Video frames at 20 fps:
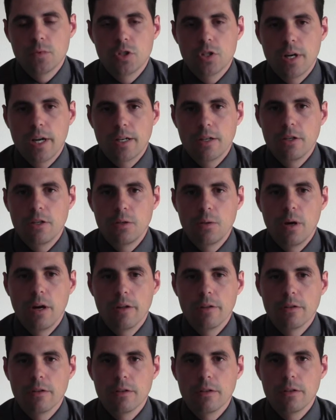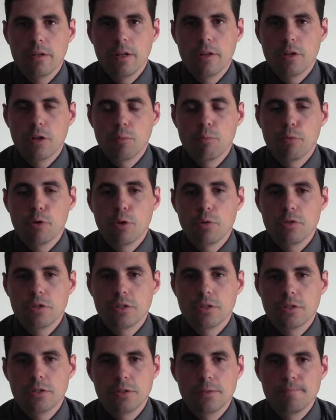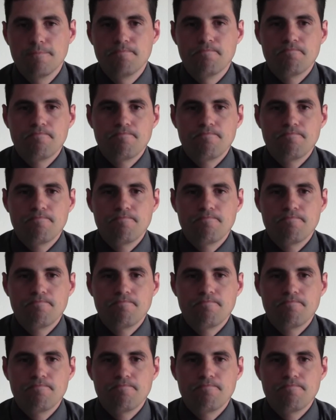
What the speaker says: trying to do other approaches.